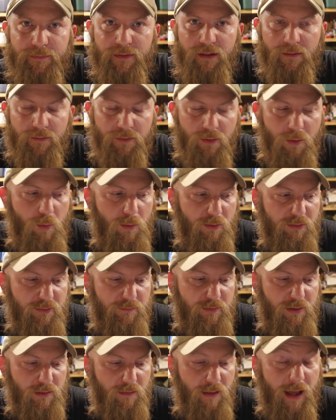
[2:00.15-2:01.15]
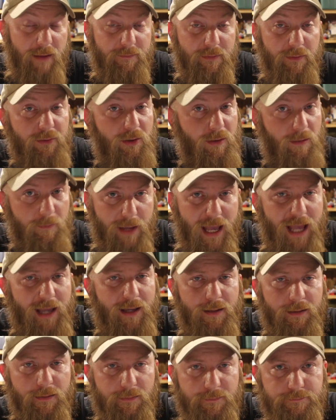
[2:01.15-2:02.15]
during the course of your life if you're a
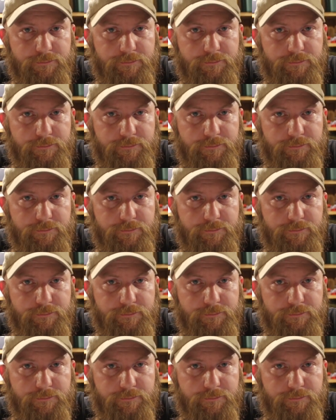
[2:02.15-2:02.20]
man.